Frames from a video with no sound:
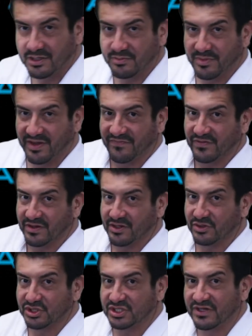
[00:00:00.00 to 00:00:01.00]
May feel a
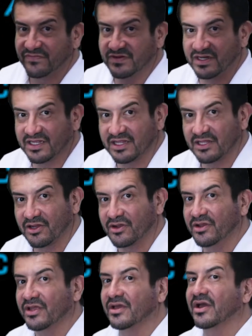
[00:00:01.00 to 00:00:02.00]
little shifting in there.